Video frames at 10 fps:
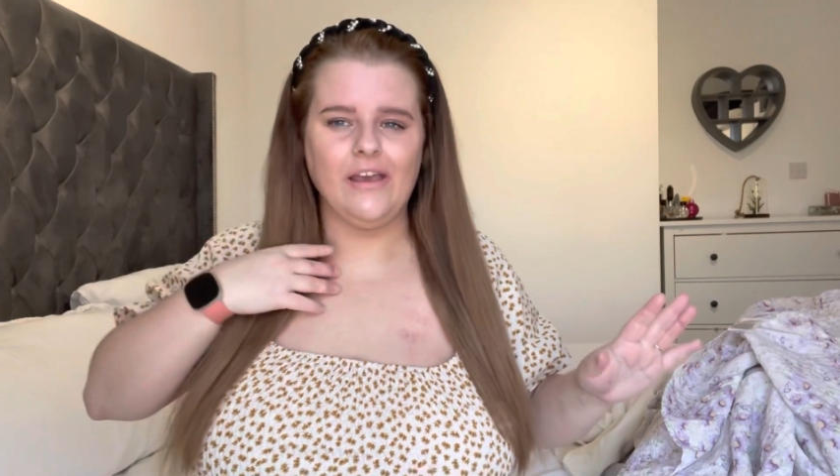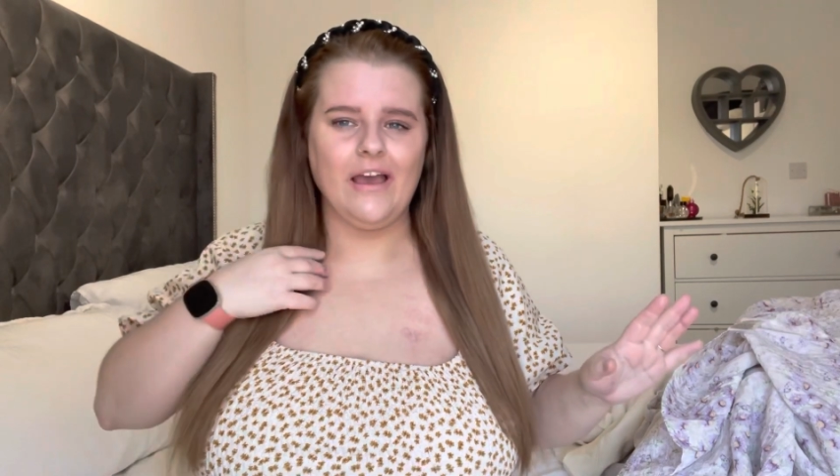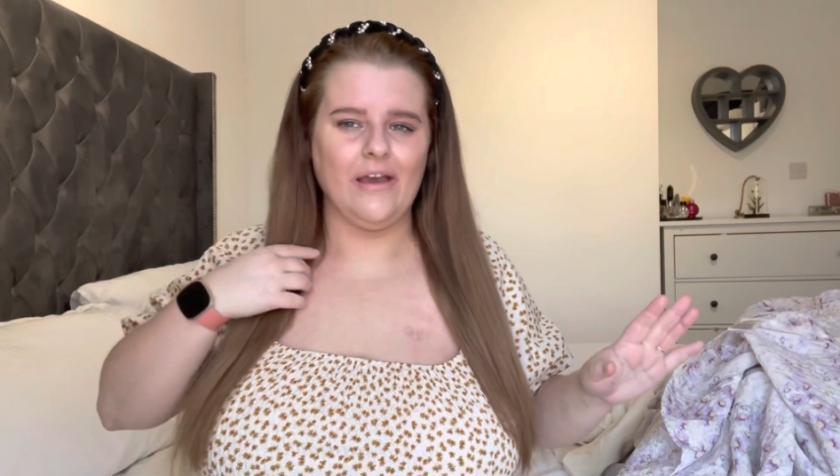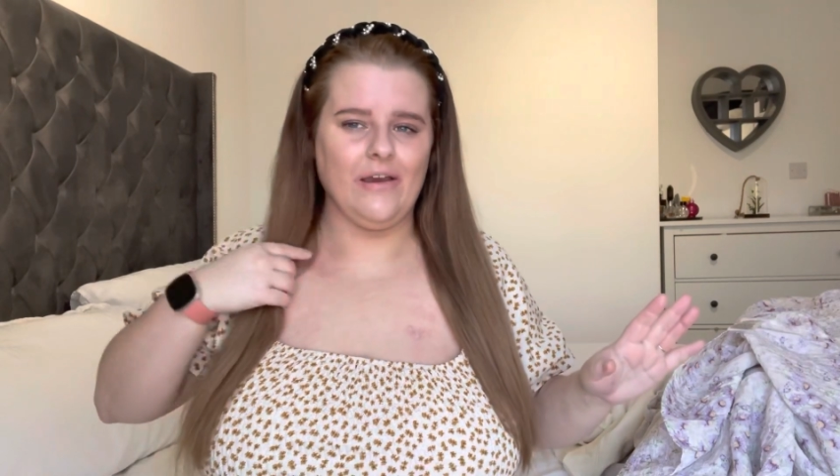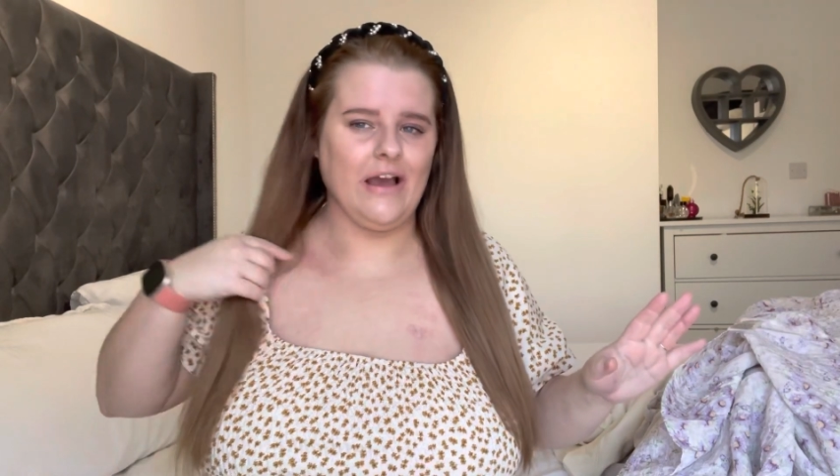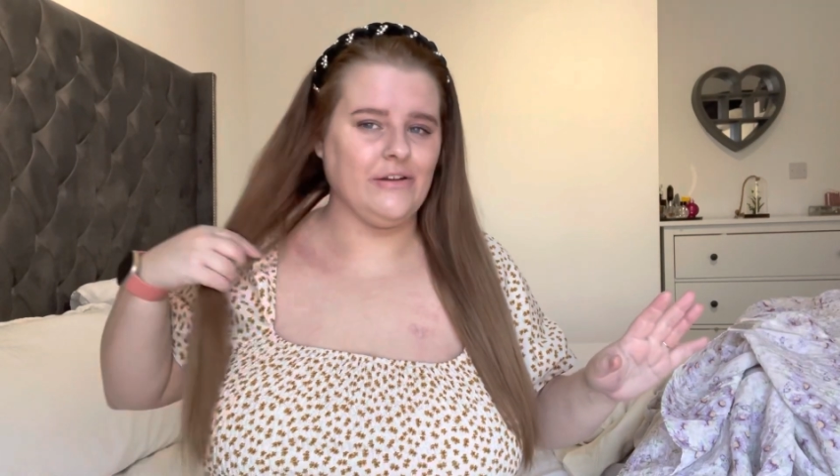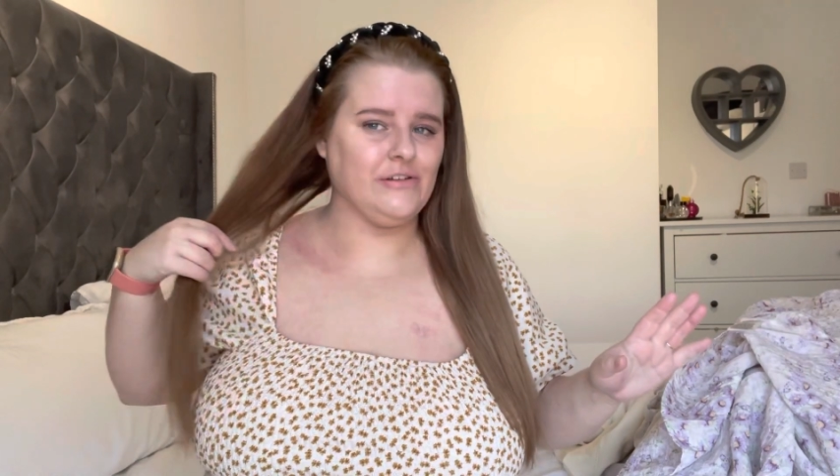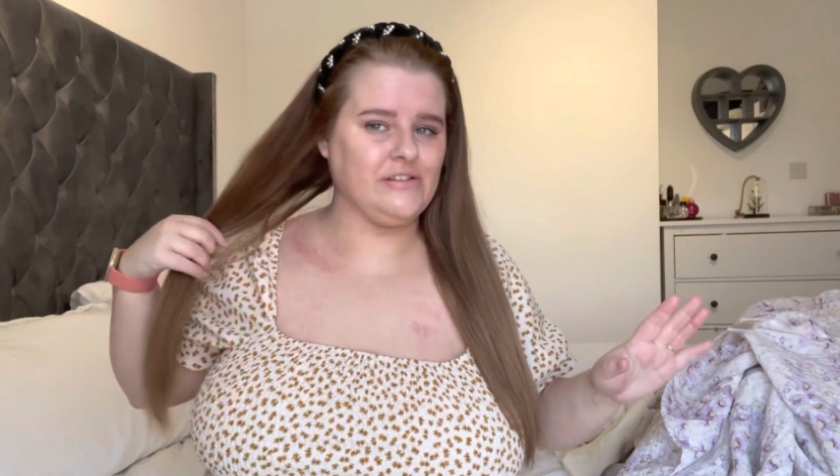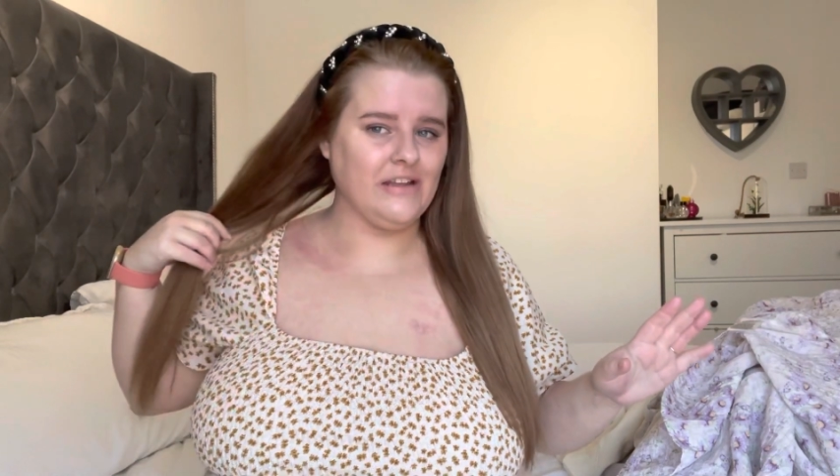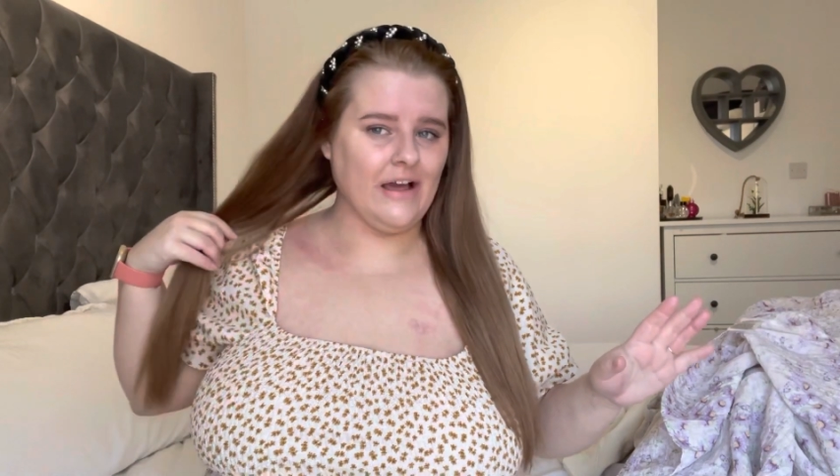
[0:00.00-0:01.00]
uh, I do
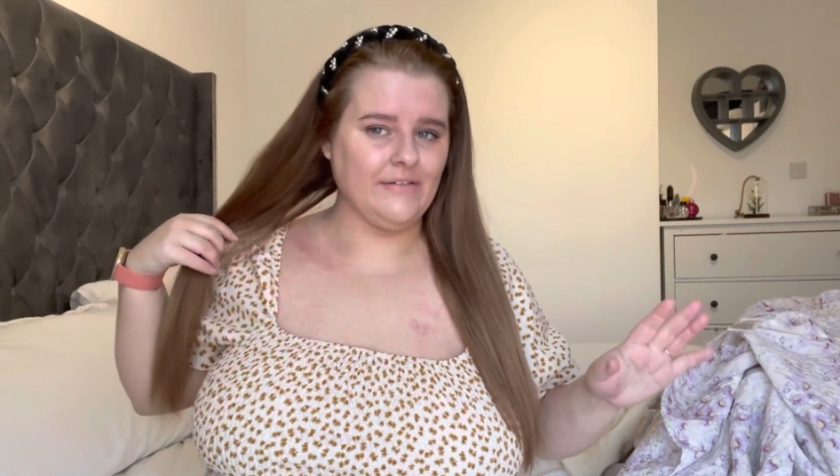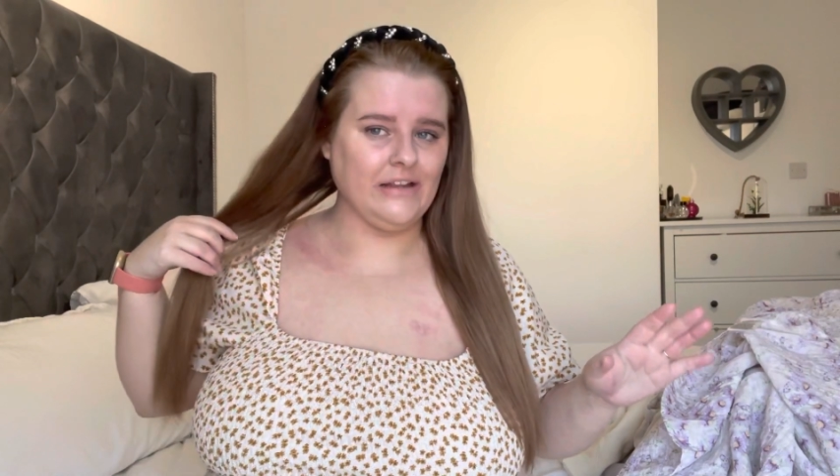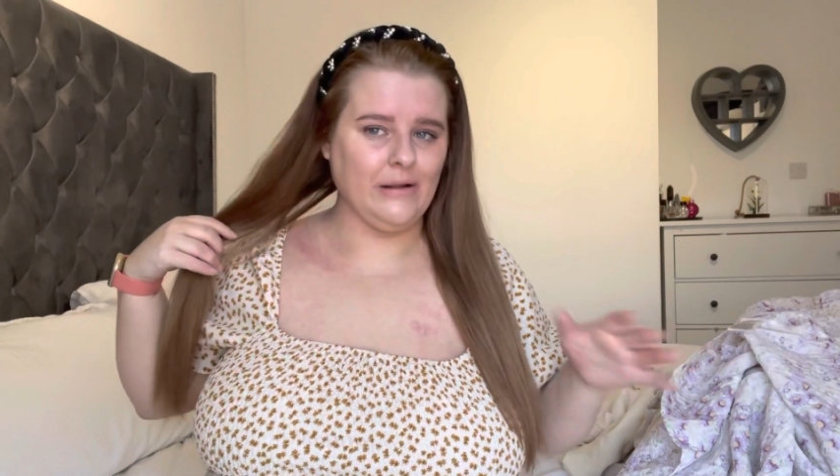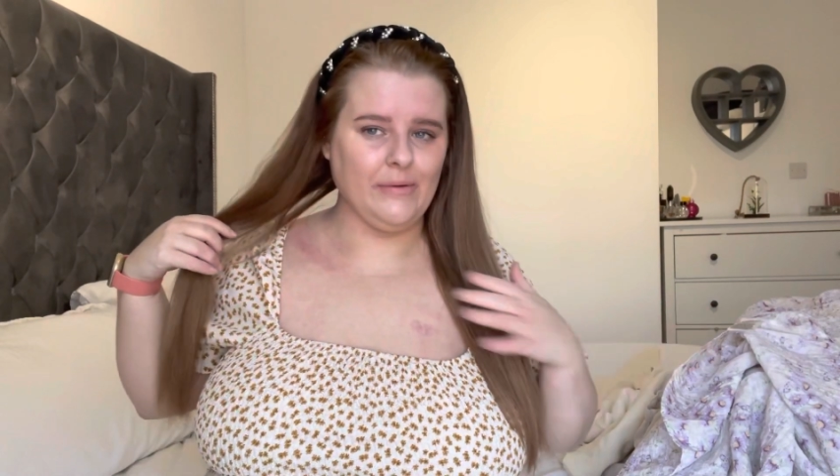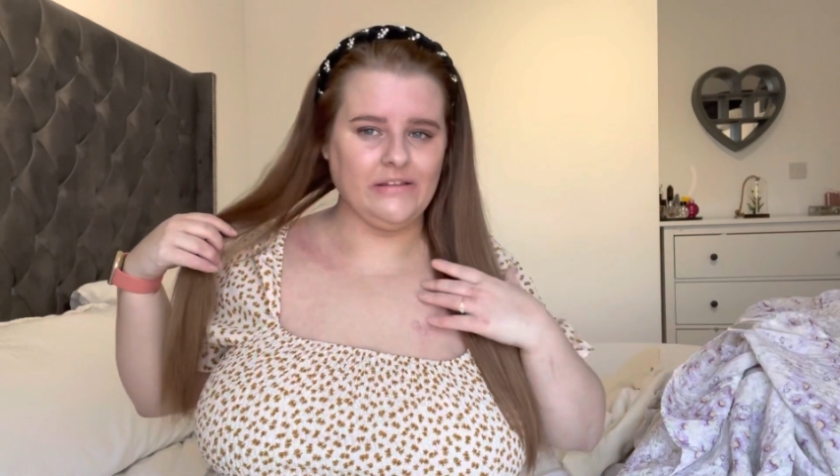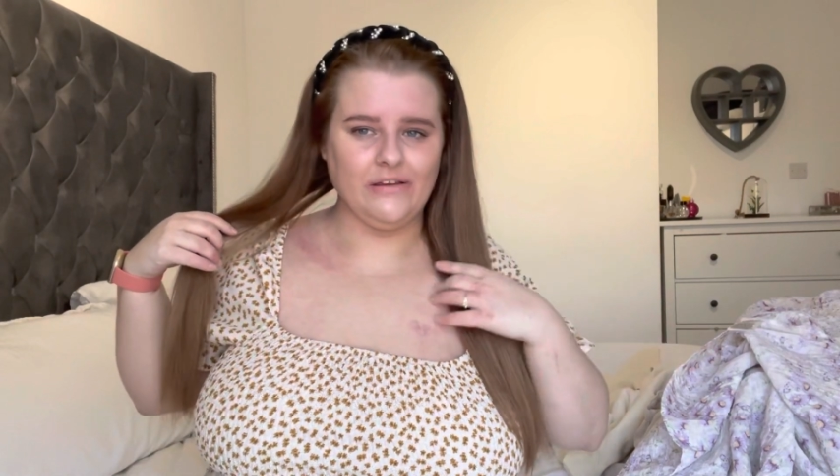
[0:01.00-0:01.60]
still have a little bit